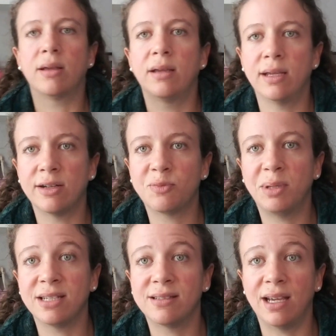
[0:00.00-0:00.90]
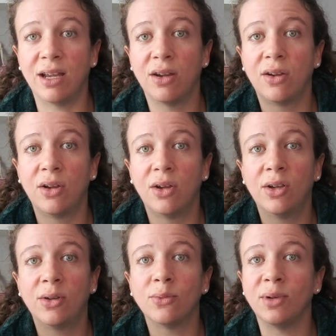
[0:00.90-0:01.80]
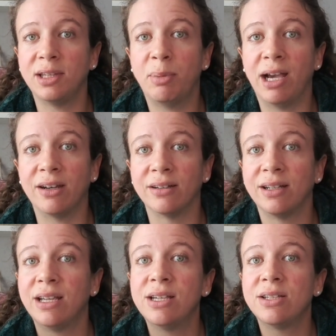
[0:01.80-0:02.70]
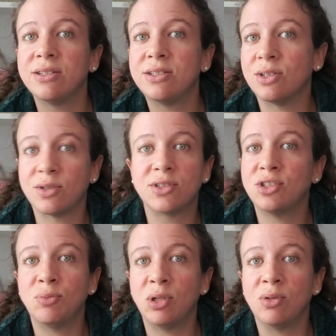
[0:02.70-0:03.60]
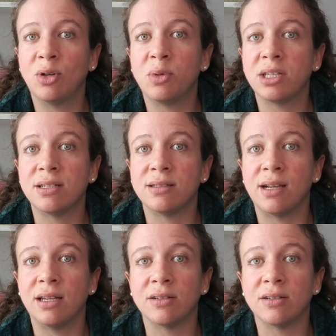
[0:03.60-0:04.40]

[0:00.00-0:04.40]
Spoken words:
Here's PSA. Read the pattern. Don't assume you know what the designer